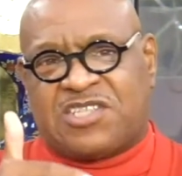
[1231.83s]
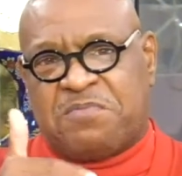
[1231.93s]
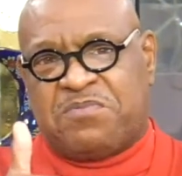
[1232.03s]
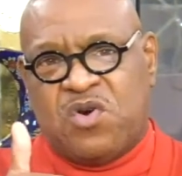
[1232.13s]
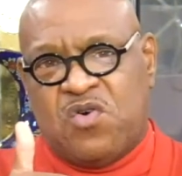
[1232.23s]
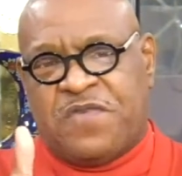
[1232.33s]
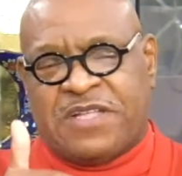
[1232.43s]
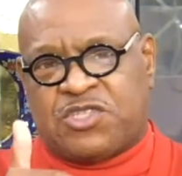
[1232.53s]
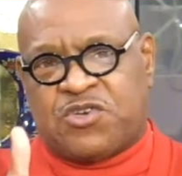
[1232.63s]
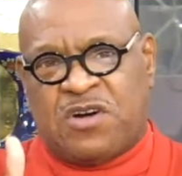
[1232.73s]
to move
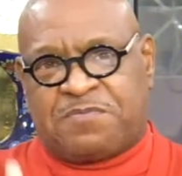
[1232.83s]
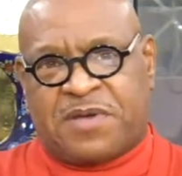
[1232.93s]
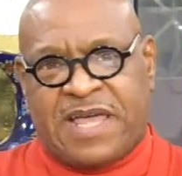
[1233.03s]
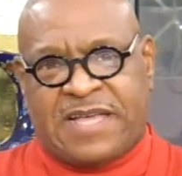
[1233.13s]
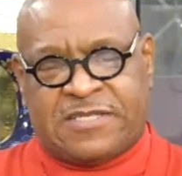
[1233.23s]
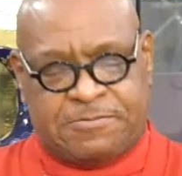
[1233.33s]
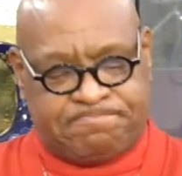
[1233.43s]
into a place